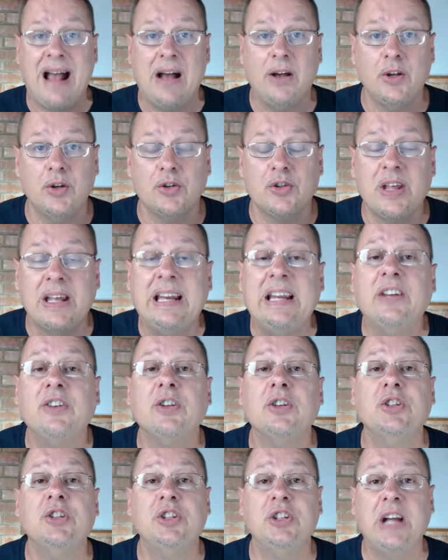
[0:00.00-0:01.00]
your values. They
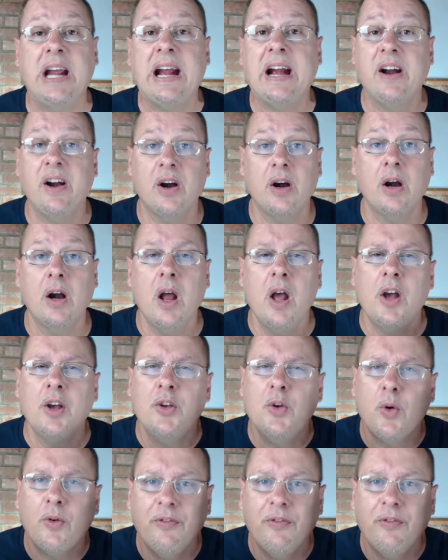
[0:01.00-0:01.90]
need to share